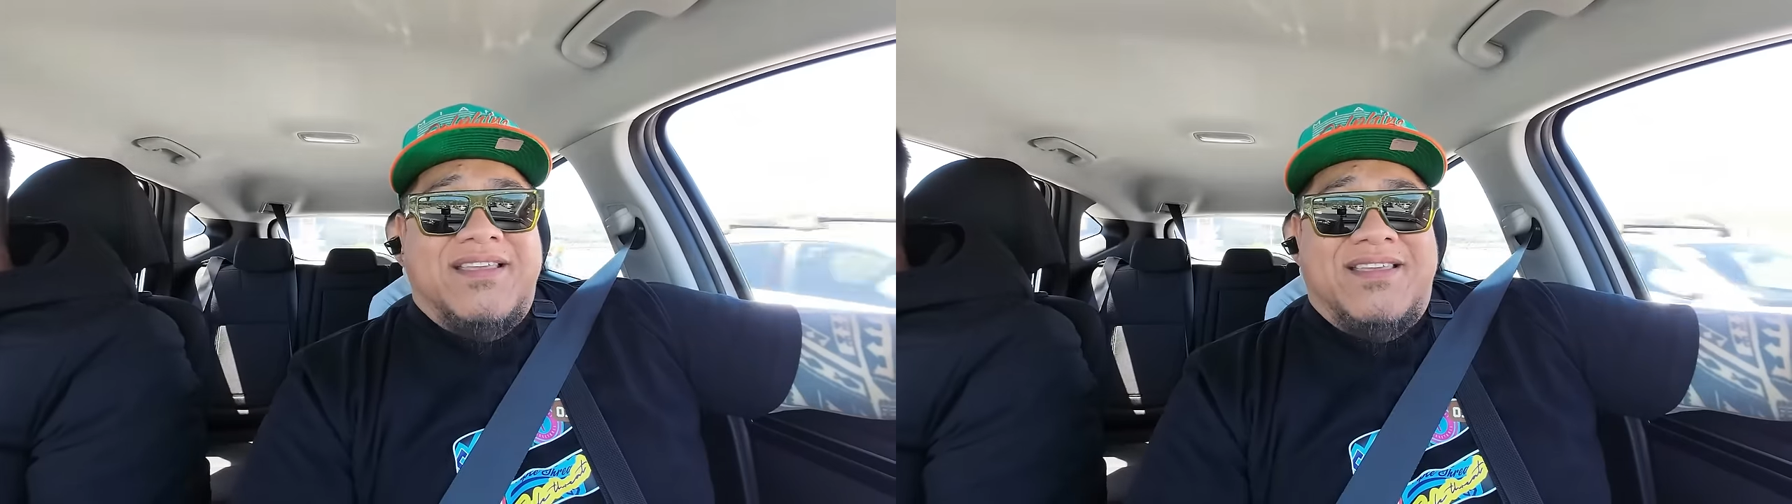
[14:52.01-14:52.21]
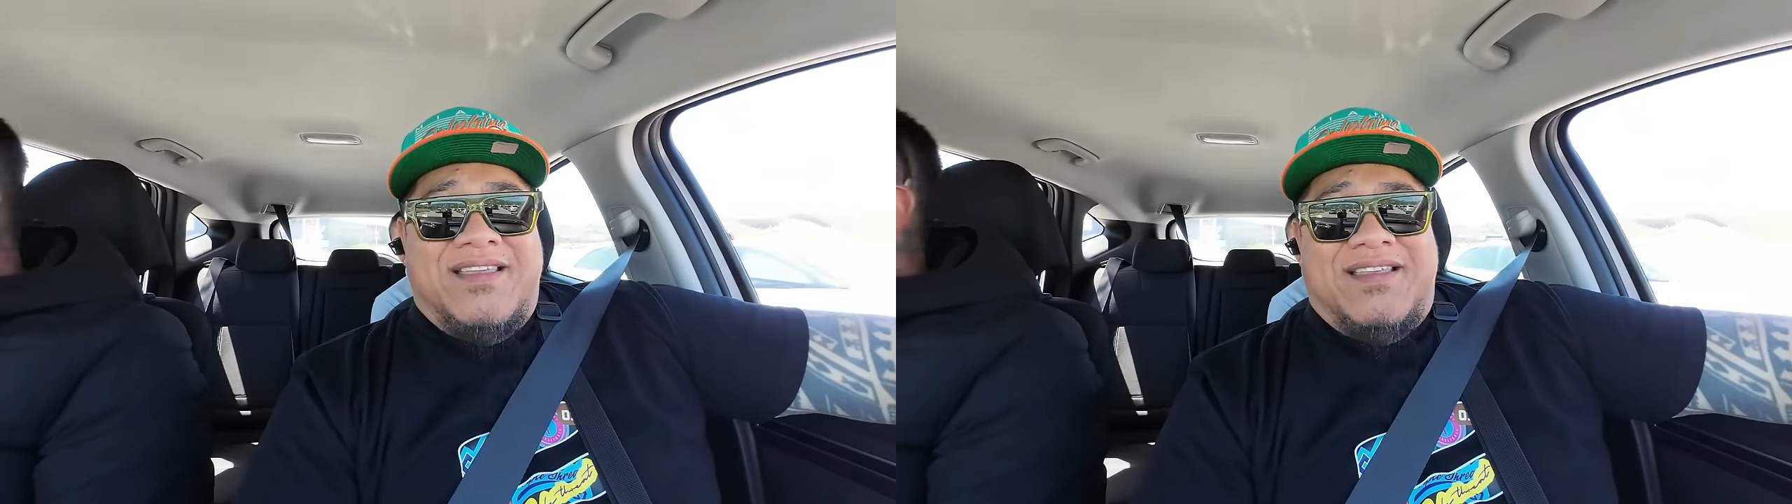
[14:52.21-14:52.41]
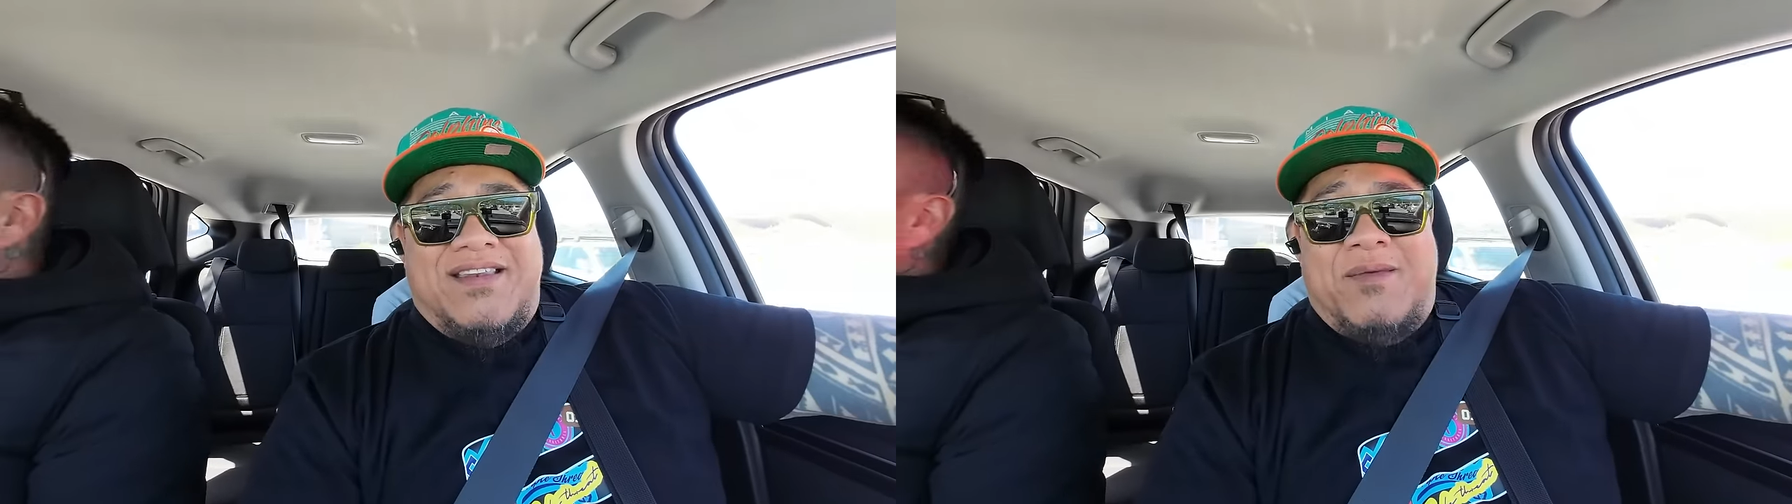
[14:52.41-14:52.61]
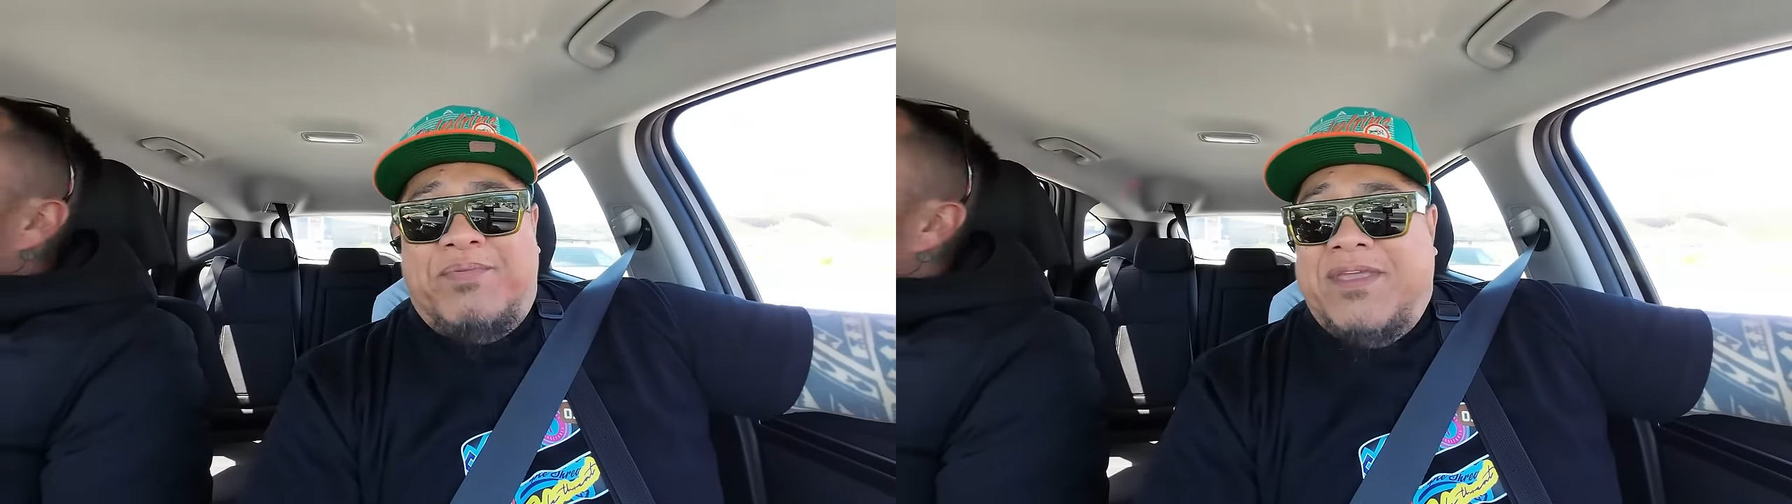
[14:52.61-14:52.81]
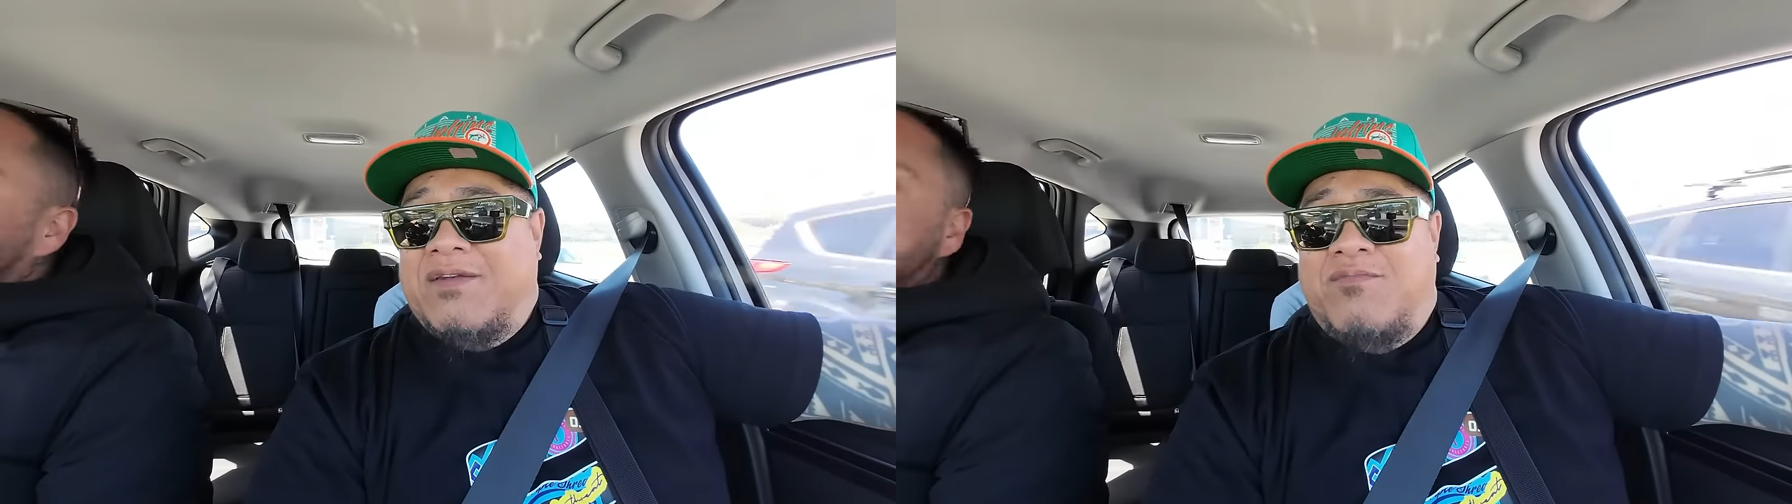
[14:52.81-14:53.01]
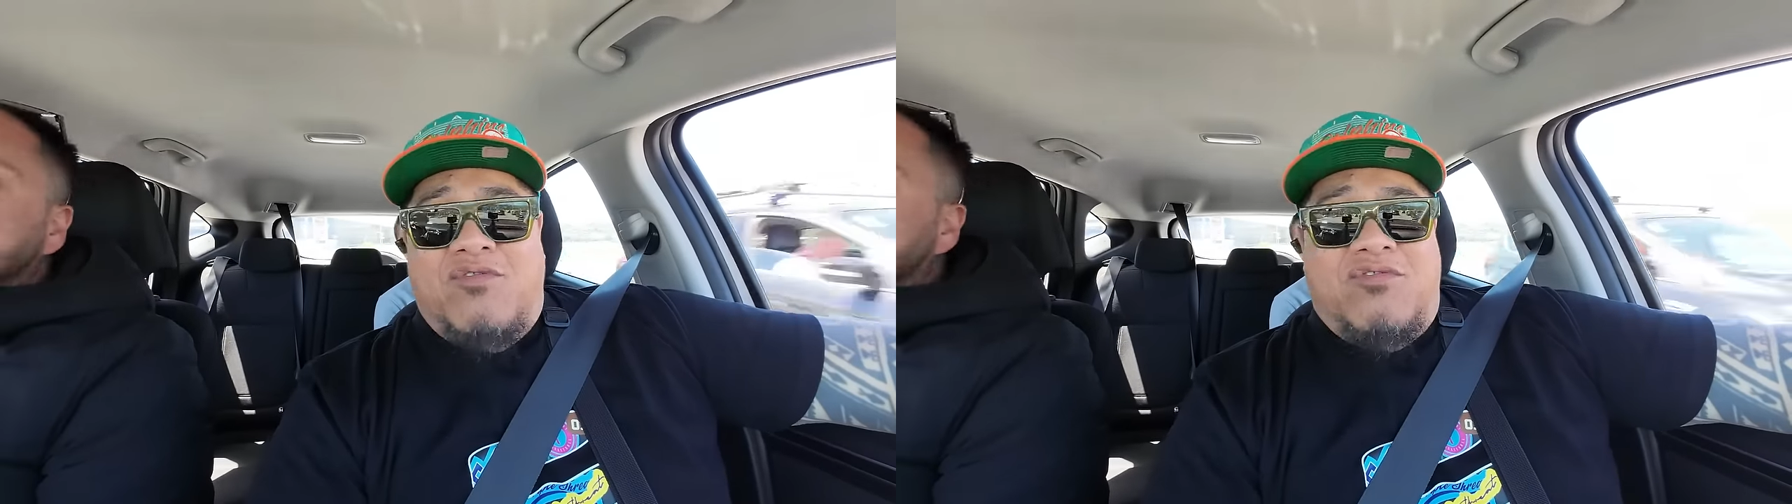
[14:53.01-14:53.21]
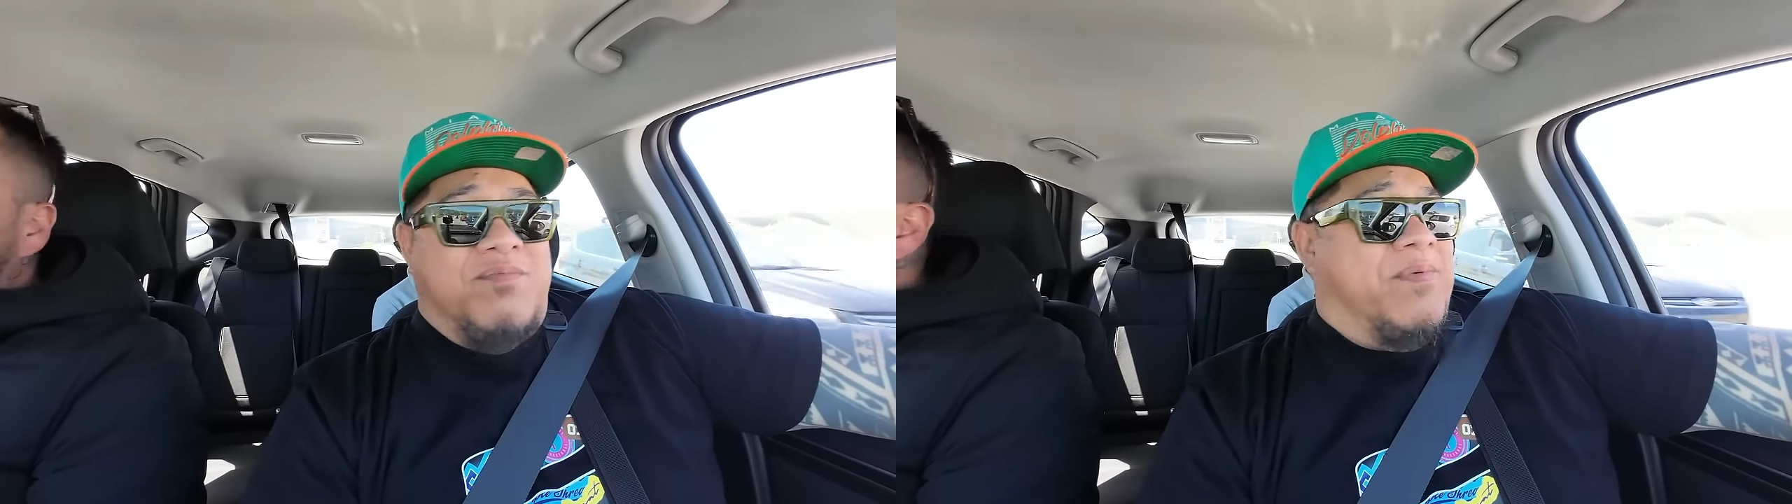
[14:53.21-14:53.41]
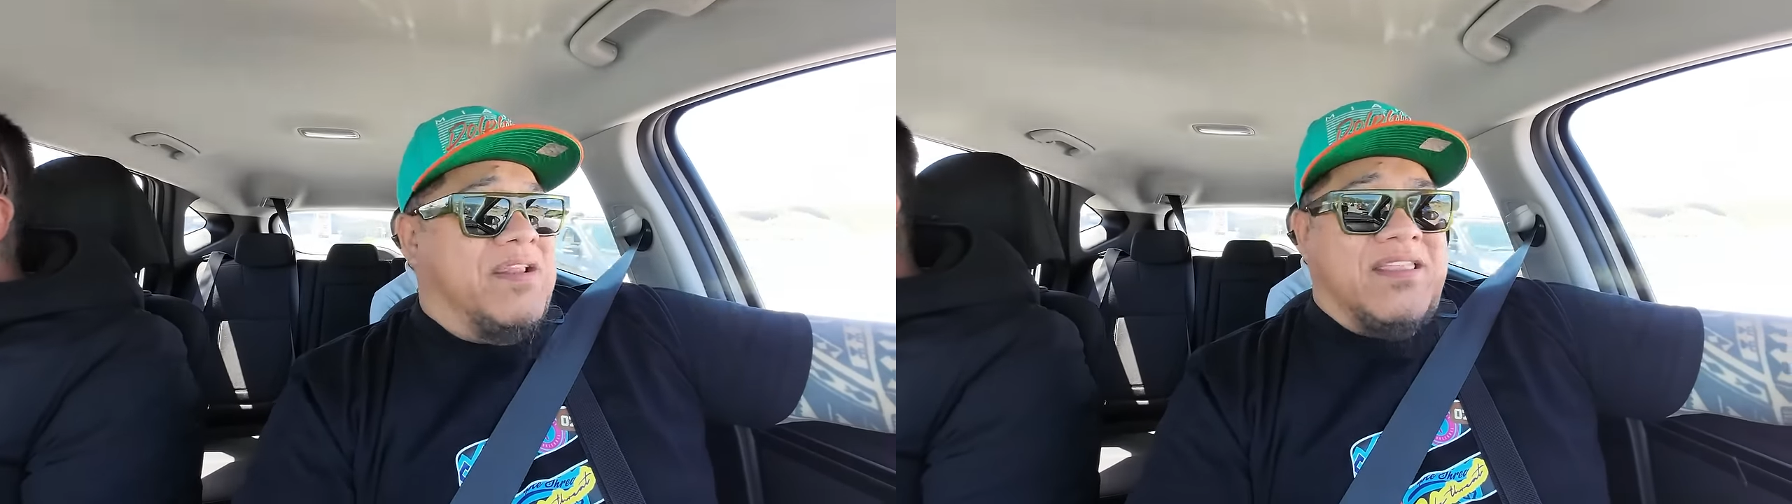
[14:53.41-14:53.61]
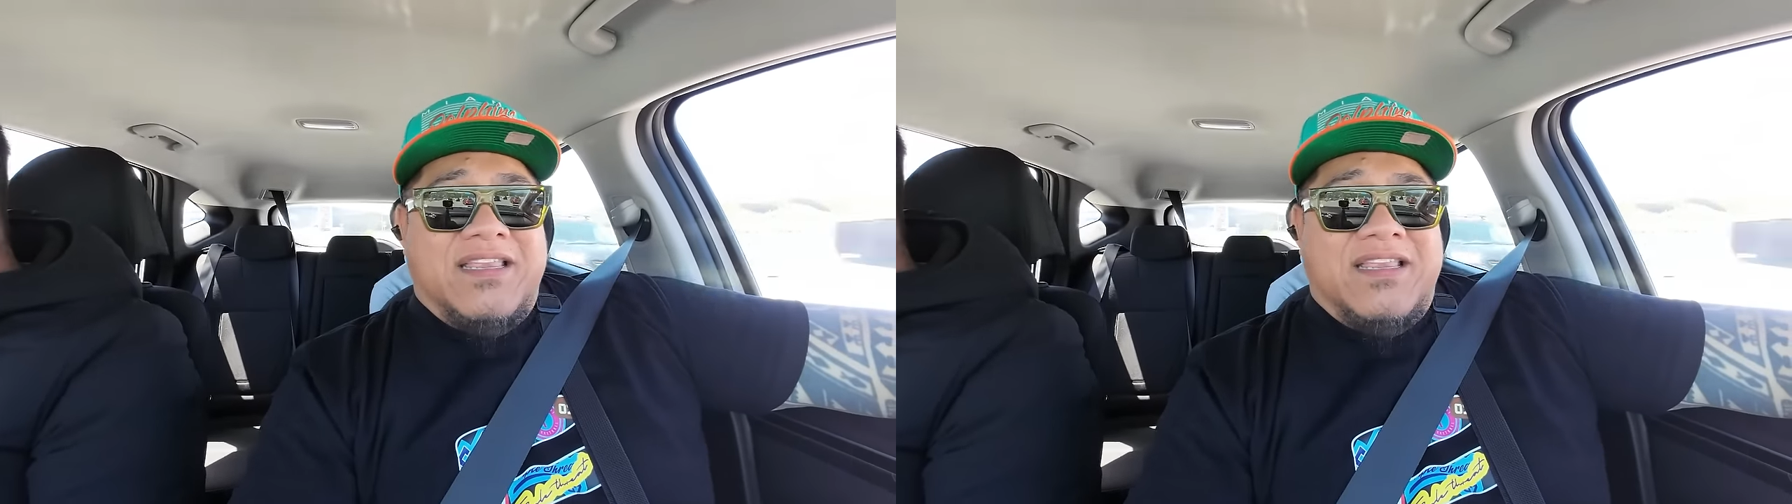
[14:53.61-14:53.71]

in the Pian Mall better